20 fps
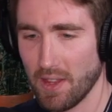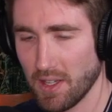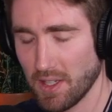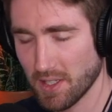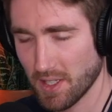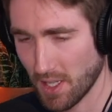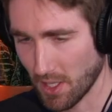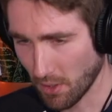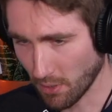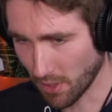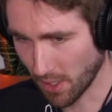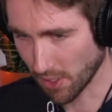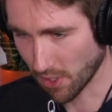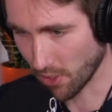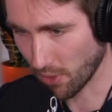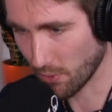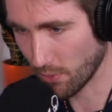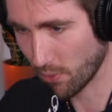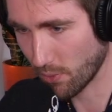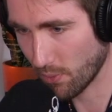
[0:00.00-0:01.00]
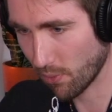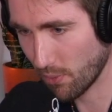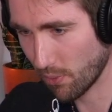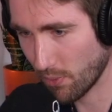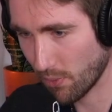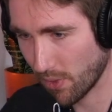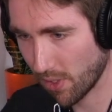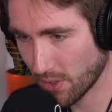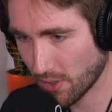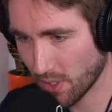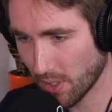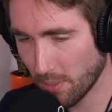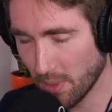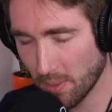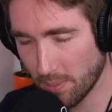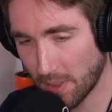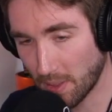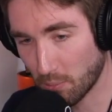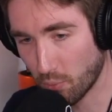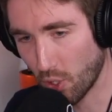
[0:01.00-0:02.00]
he's like, okay, so there's going to be a
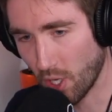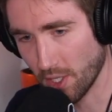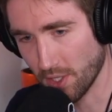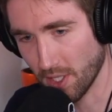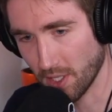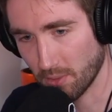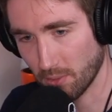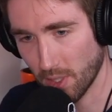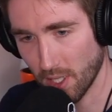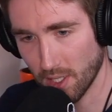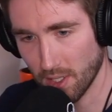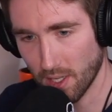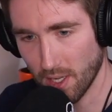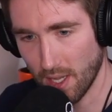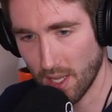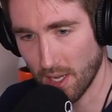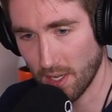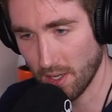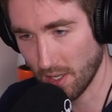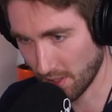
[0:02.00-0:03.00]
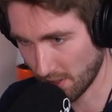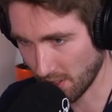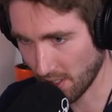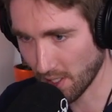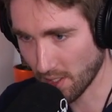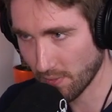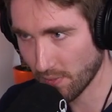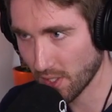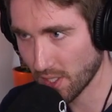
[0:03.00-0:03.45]
big project, right? And at the end of this